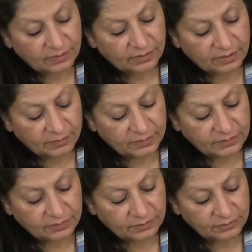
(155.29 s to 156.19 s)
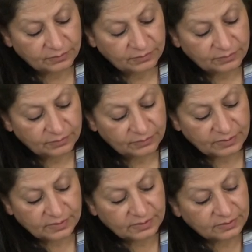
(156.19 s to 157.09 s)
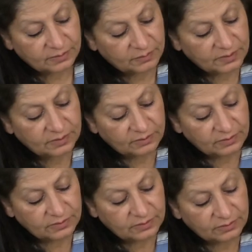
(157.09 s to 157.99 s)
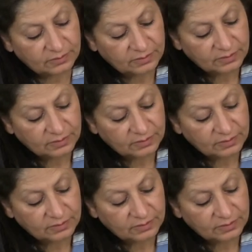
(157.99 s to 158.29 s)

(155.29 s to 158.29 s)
are coming to you there is intimacy also